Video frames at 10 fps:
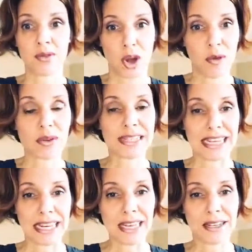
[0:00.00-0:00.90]

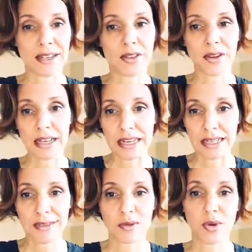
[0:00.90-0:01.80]
overdid it. They're going to need
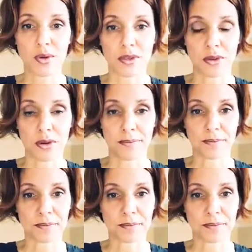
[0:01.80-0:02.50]
some Cool Azul.